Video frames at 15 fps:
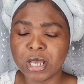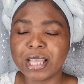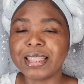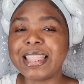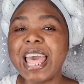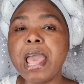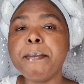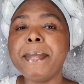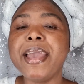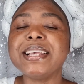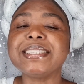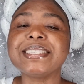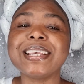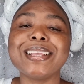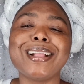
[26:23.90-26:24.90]
They may
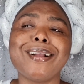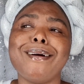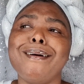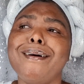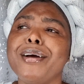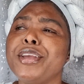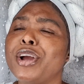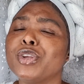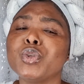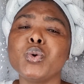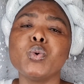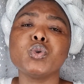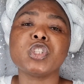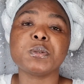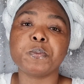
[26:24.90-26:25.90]
say that, oh, you're
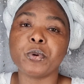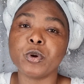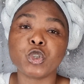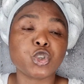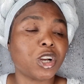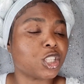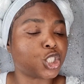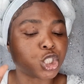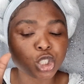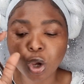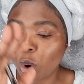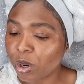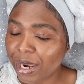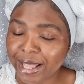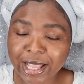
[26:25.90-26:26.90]
too spiritual. So
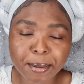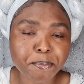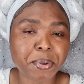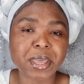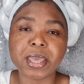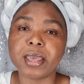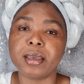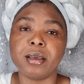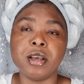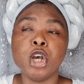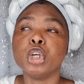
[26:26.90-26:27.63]
let it be.